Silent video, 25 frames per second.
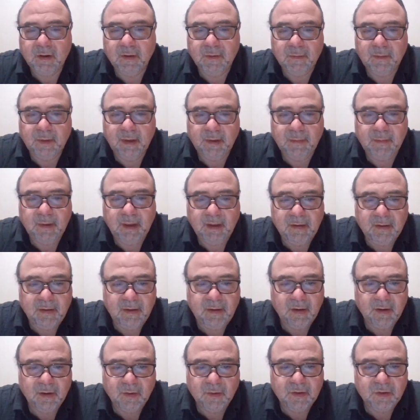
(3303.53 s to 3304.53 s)
know, maybe,
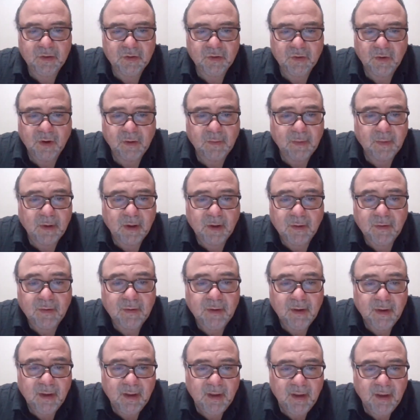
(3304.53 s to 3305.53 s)
you know,
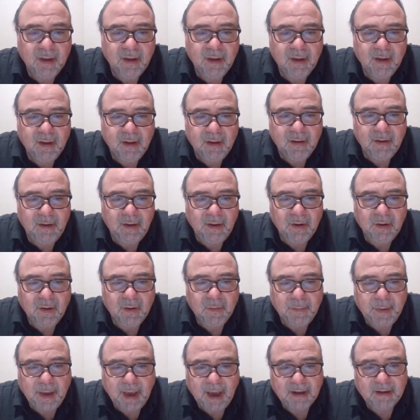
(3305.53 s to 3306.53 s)
Strongbow, you
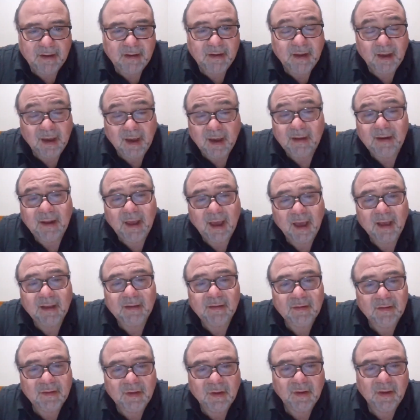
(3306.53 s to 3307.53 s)
know, patted you on the
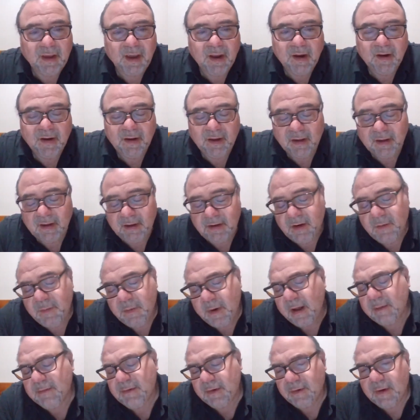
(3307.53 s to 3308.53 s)
head and took care of you. And you're
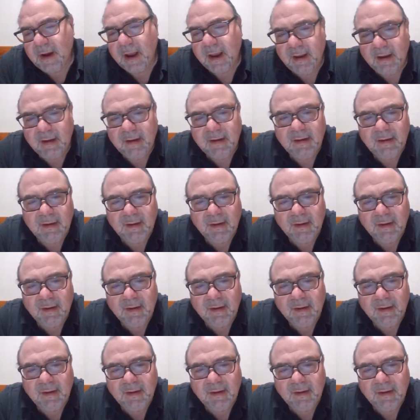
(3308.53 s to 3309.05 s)
probably right.